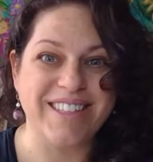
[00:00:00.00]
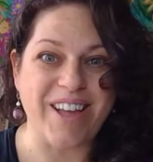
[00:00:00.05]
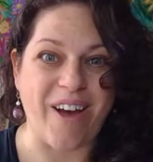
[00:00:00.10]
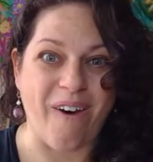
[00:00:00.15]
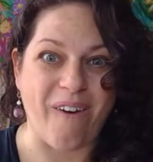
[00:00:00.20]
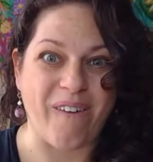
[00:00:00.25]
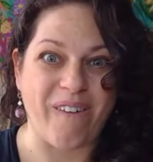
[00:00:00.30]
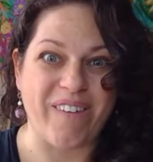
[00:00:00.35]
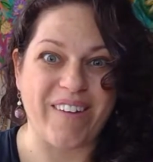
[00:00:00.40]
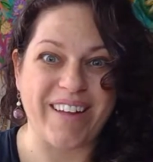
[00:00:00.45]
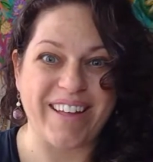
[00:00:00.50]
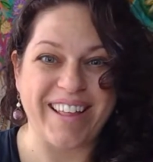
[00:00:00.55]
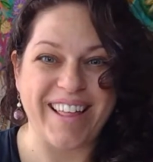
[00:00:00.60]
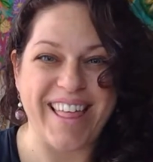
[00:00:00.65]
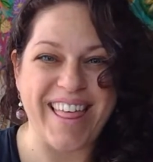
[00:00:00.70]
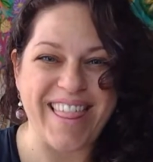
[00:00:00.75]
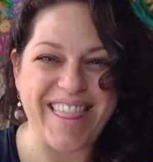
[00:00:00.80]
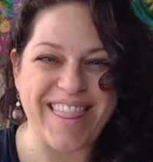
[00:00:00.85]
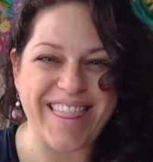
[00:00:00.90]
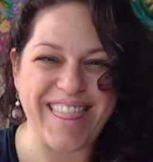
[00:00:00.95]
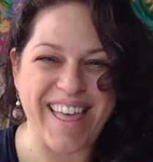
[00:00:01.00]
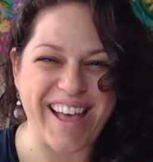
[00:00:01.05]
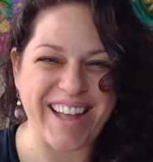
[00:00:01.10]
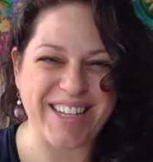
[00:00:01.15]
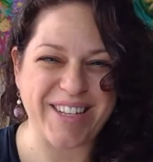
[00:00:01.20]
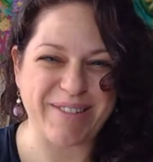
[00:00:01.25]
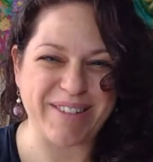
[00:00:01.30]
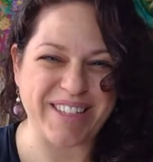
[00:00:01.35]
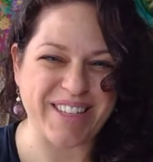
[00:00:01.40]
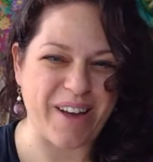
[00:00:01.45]
So
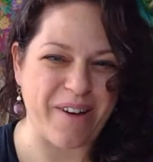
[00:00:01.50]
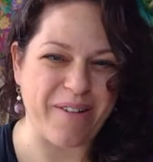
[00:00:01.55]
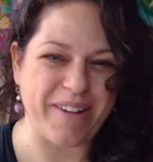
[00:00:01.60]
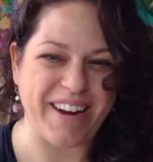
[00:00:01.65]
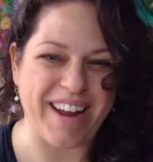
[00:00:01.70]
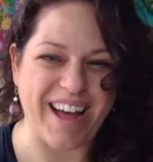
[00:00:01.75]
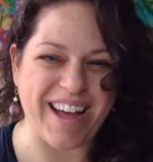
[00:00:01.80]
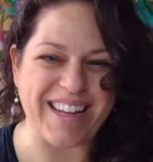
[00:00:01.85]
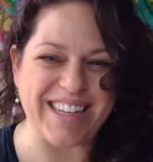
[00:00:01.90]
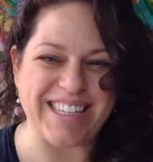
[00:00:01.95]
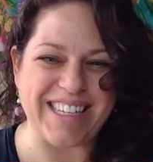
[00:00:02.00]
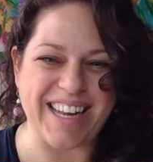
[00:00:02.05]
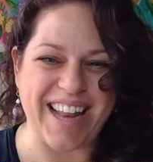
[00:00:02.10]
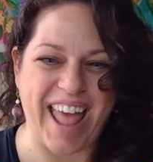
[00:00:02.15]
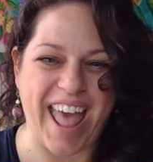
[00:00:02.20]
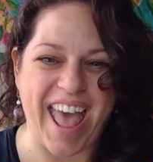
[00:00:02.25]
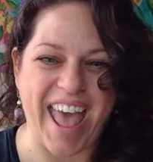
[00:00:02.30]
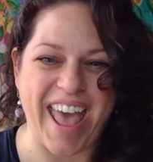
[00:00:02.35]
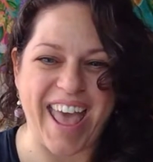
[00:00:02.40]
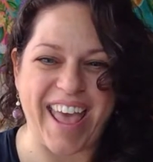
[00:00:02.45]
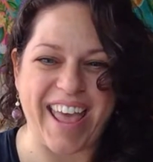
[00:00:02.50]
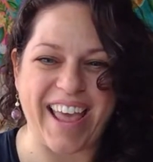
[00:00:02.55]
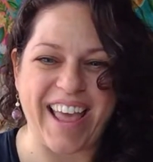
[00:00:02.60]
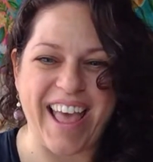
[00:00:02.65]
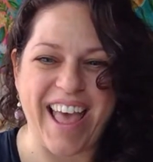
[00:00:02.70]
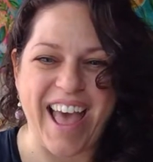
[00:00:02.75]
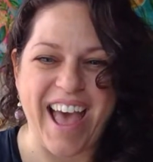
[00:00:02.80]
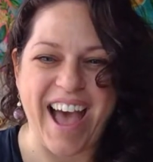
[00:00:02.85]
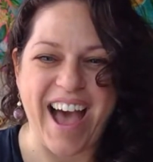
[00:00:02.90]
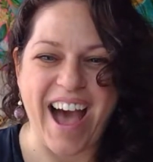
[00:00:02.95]
that's what's going on today.
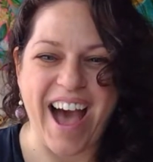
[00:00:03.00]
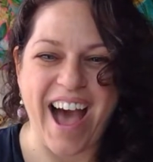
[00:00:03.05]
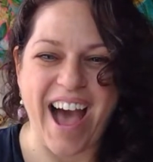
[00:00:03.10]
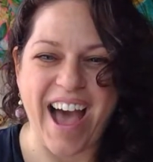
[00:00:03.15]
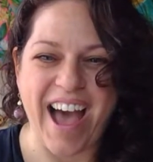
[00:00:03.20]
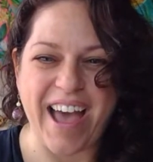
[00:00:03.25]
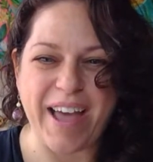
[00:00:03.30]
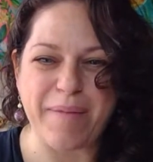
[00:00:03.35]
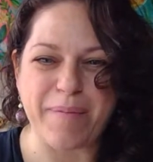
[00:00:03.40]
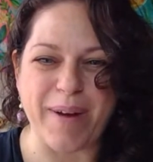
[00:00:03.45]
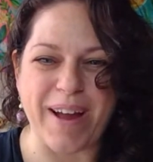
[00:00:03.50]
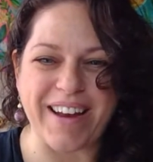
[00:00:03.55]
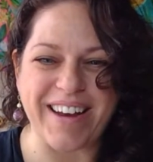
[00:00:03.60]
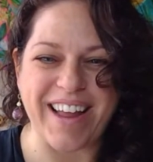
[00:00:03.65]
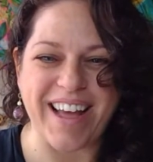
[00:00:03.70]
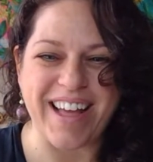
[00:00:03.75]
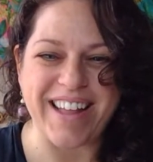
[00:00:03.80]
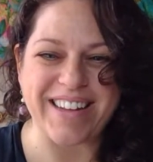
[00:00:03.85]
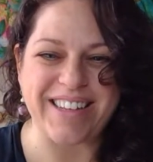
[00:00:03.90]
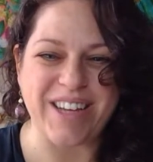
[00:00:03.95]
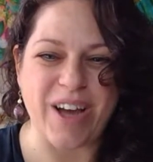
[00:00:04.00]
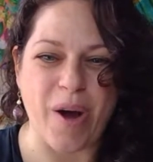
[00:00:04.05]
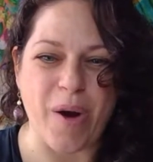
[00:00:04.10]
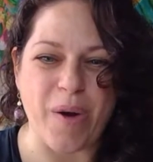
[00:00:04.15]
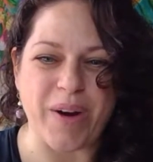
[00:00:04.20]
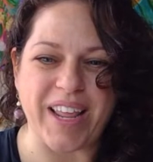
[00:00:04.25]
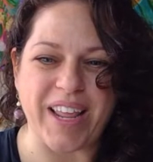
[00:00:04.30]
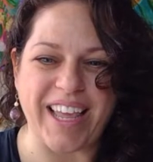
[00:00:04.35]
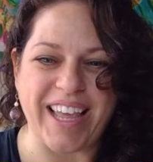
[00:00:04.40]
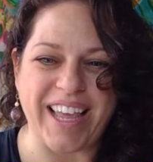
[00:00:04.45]
Hi, Brenda and
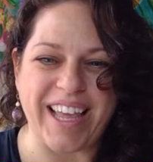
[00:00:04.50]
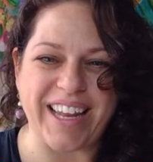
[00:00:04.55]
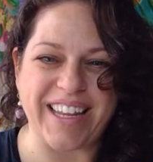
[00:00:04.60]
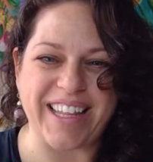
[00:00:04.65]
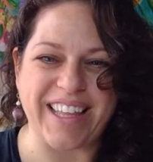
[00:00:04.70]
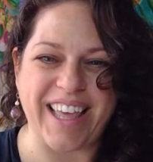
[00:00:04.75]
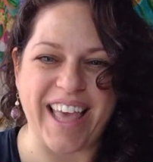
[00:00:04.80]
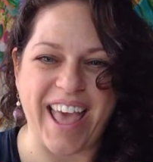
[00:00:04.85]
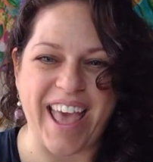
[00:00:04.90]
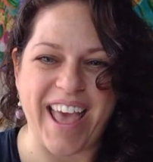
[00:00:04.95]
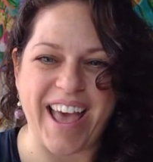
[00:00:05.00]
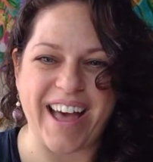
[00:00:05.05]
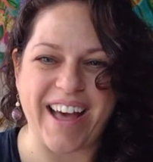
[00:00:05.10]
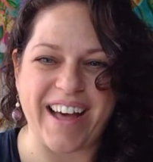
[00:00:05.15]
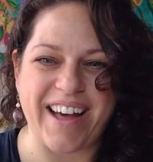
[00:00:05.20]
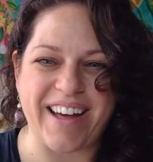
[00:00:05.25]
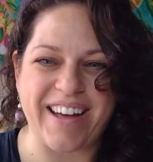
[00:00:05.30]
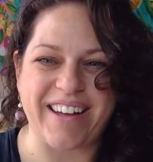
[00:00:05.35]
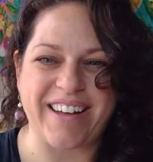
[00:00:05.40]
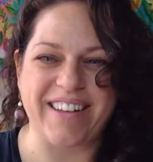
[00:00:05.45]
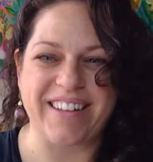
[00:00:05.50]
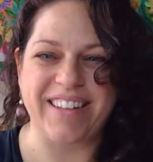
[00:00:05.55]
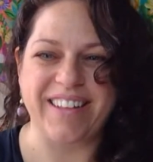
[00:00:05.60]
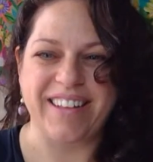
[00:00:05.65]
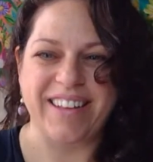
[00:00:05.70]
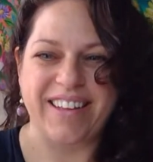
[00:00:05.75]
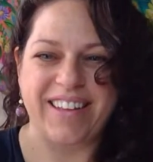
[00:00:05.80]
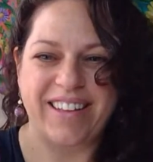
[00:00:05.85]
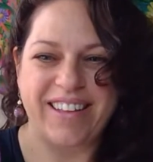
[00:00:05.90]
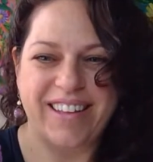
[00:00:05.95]
Tony and Gail.
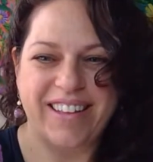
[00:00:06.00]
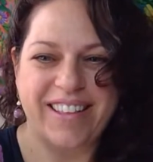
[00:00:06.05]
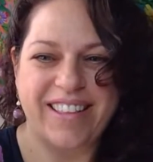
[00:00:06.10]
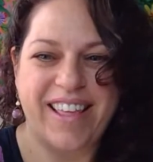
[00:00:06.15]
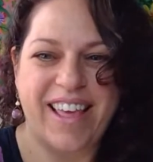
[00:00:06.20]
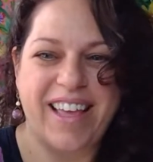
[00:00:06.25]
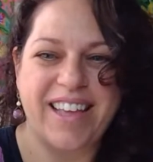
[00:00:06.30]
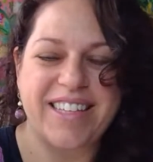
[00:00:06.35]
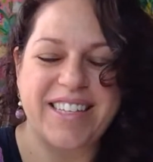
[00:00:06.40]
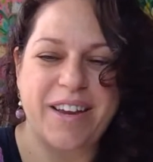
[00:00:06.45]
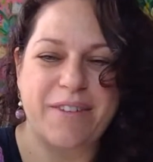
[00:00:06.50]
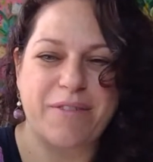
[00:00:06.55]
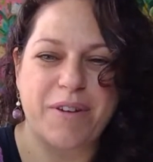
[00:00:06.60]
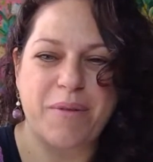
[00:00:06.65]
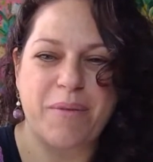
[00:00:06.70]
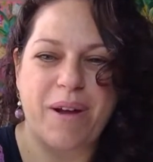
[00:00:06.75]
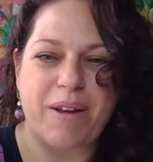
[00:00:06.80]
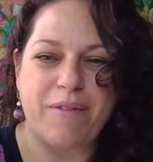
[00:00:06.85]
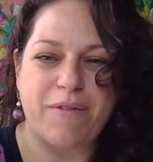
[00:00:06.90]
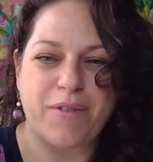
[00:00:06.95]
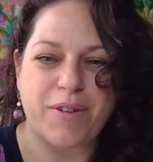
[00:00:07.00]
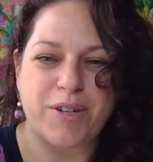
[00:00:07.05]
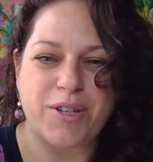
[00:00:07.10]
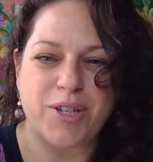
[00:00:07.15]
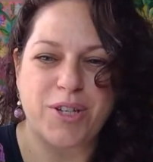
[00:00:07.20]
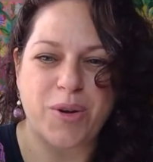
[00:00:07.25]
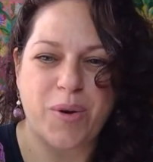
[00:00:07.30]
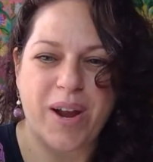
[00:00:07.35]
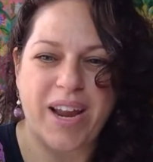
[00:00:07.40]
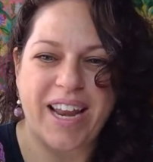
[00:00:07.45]
Thanks everyone for
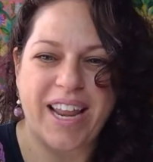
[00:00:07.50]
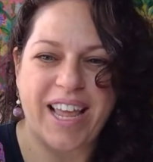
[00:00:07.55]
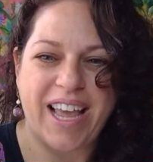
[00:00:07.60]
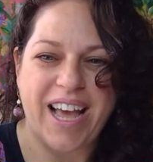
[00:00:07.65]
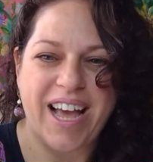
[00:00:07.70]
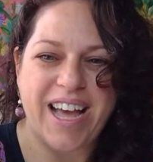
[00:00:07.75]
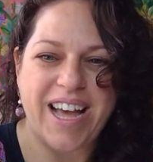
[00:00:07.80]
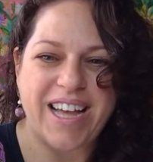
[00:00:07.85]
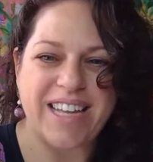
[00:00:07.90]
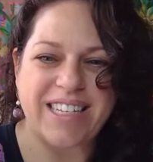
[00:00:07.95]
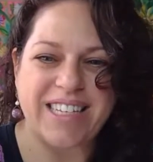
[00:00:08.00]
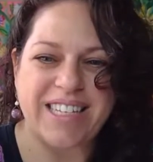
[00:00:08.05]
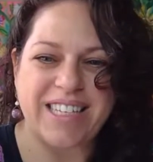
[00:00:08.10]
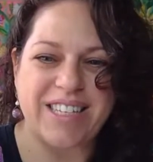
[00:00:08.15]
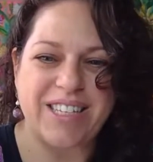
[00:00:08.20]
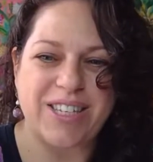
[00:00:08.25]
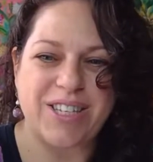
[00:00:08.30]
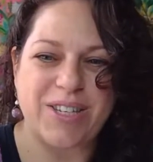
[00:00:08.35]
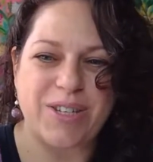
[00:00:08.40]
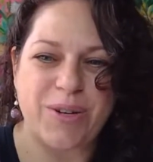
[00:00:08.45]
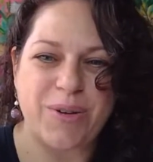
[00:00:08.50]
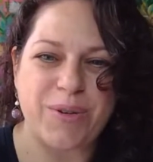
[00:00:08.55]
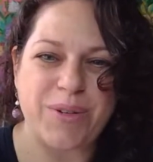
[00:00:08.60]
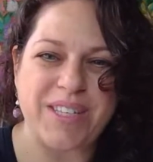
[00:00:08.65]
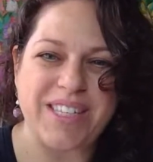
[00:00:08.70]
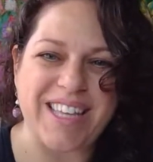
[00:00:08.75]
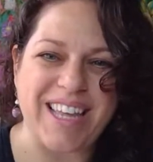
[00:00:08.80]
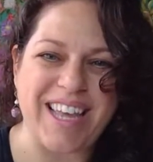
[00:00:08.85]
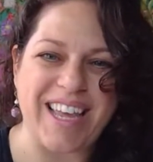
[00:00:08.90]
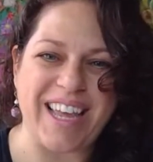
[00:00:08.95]
joining us, and
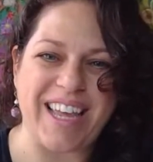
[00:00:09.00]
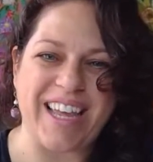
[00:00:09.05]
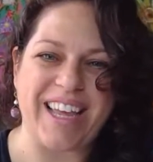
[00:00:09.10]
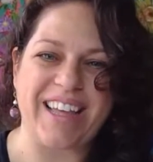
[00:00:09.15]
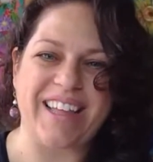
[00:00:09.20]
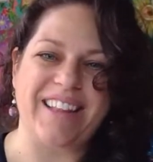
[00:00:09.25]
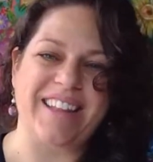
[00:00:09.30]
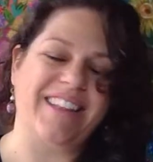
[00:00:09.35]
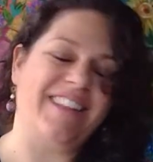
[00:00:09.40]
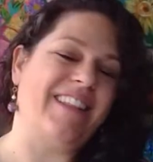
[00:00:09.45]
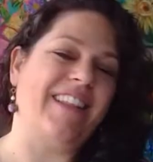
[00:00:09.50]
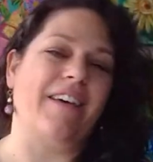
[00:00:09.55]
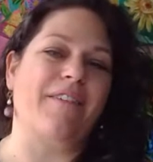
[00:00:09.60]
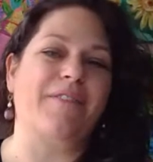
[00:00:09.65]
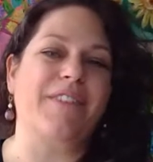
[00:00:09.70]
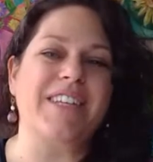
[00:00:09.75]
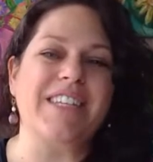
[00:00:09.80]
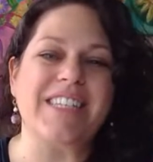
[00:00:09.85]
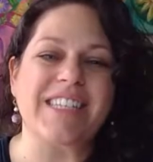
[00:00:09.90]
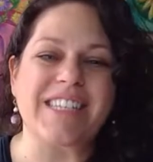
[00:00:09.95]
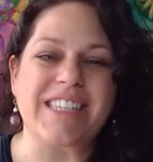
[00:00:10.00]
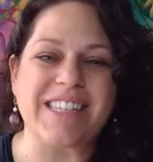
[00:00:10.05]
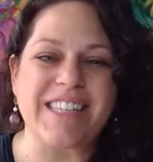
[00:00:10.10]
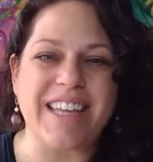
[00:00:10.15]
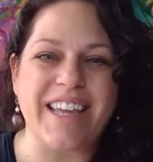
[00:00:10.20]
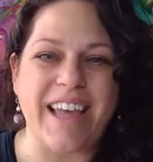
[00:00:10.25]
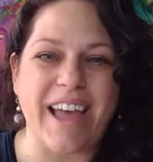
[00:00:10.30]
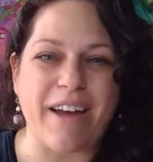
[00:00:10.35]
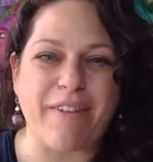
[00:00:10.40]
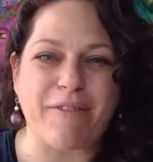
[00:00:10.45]
Susie. Lovely to
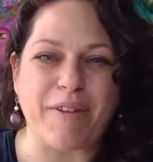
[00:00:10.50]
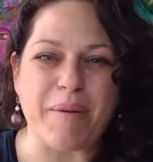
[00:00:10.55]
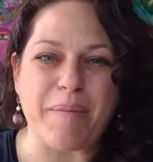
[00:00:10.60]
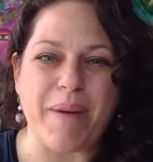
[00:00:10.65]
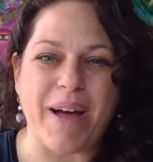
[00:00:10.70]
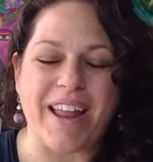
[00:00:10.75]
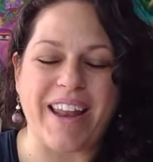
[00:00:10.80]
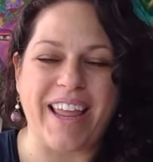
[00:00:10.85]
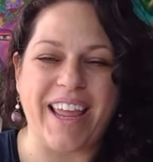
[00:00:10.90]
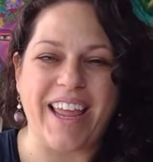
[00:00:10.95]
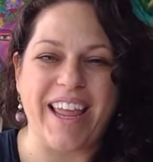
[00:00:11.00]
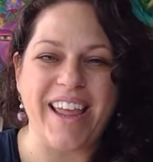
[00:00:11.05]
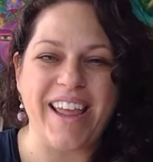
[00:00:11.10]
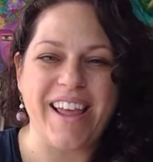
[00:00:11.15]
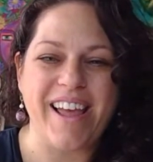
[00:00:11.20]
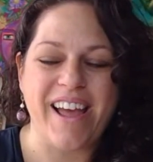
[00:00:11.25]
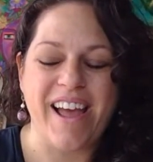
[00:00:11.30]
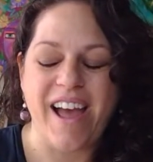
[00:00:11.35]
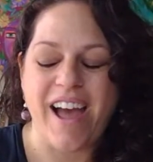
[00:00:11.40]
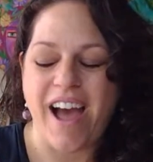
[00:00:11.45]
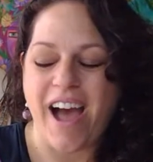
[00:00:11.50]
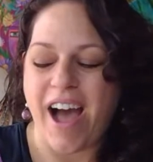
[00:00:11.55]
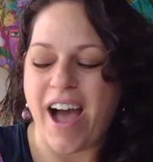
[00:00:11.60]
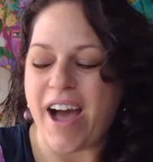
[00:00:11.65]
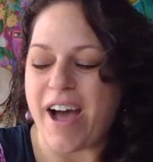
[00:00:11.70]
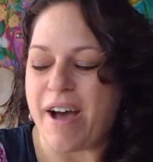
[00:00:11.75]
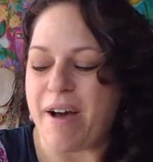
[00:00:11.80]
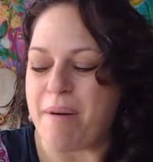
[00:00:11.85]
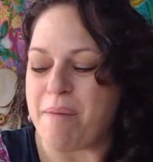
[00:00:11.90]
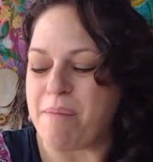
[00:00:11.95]
see everybody.
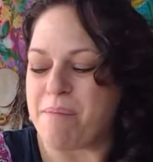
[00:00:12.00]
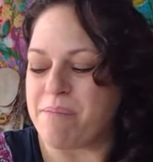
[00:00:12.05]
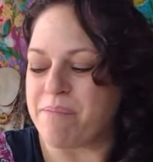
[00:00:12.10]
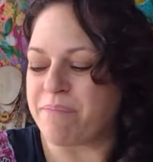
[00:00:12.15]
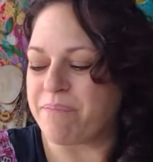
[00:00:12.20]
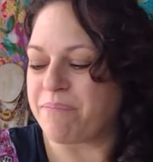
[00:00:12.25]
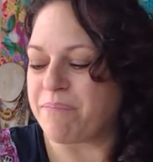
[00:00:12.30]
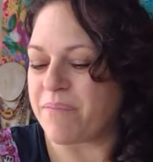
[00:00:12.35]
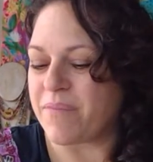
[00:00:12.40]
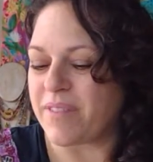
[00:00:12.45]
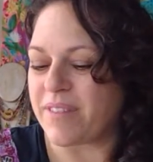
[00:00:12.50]
Um,